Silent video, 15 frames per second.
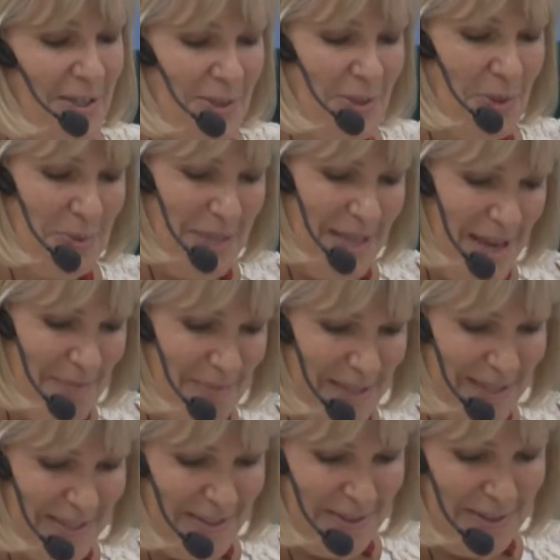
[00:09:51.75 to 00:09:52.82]
So we
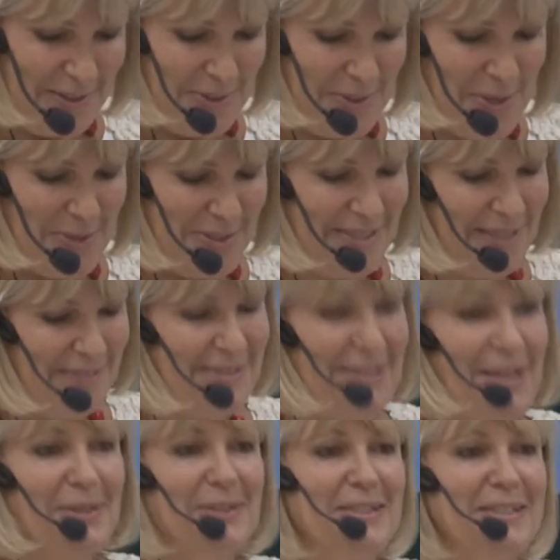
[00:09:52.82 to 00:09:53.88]
happily threw ourselves
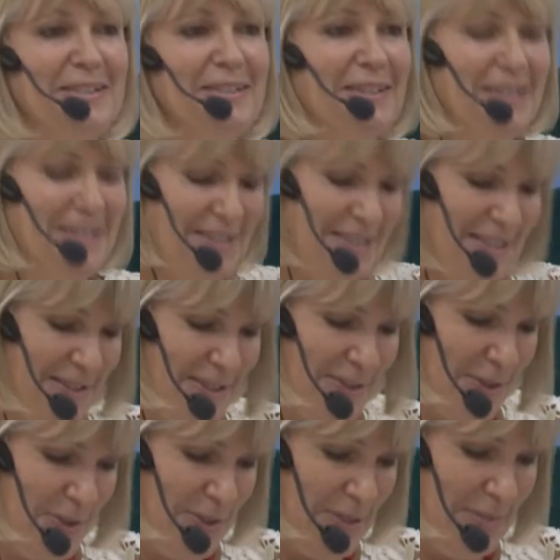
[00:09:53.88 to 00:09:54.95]
out in the
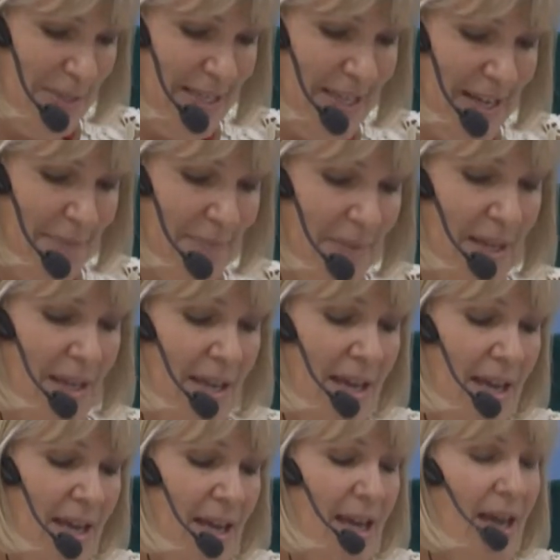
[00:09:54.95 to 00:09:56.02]
social media.
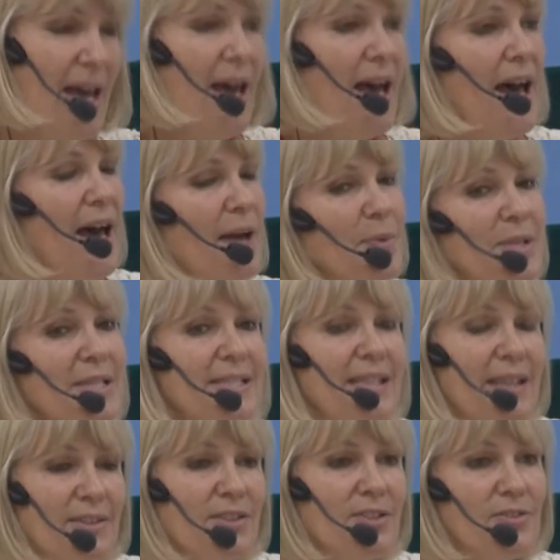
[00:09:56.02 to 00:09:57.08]
And what is
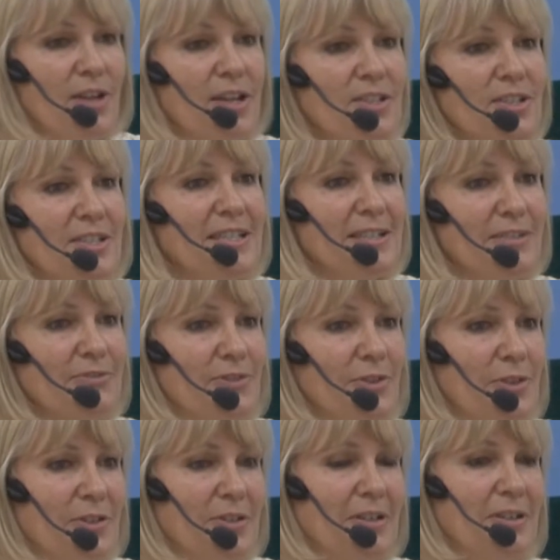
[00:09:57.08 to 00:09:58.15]
then the strategy
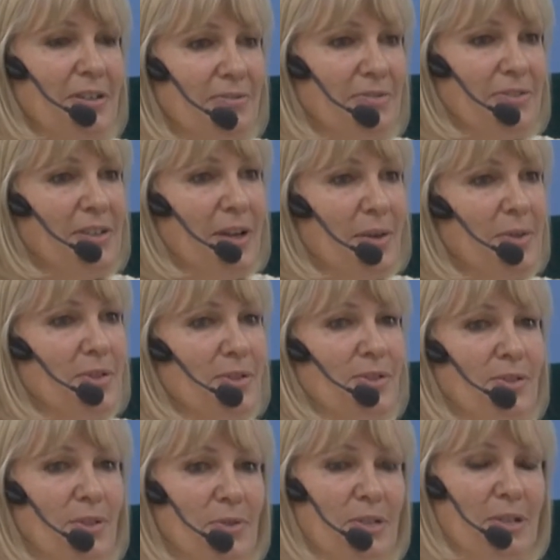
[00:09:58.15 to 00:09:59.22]
for our
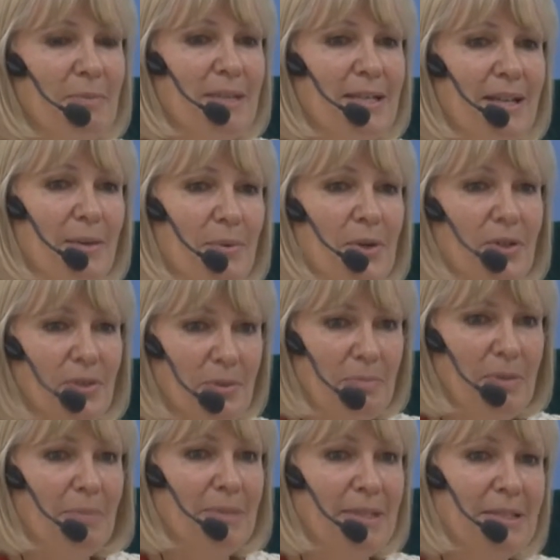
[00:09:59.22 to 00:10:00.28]
social media work or
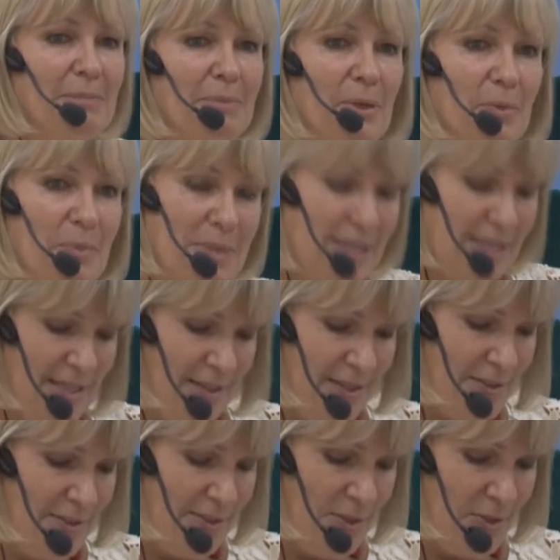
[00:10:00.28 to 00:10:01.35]
public diplomacy in
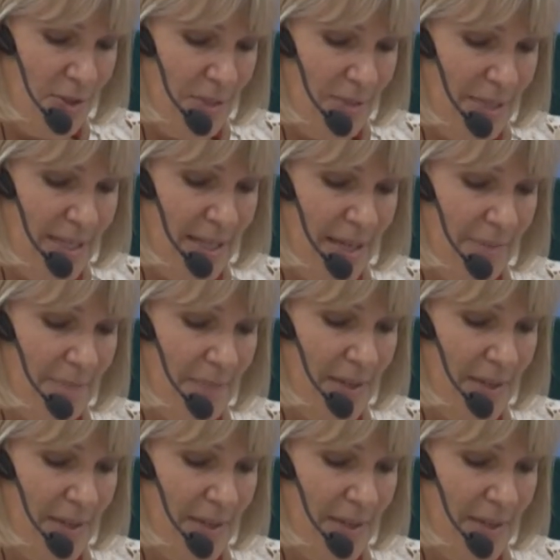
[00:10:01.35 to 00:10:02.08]
the social media?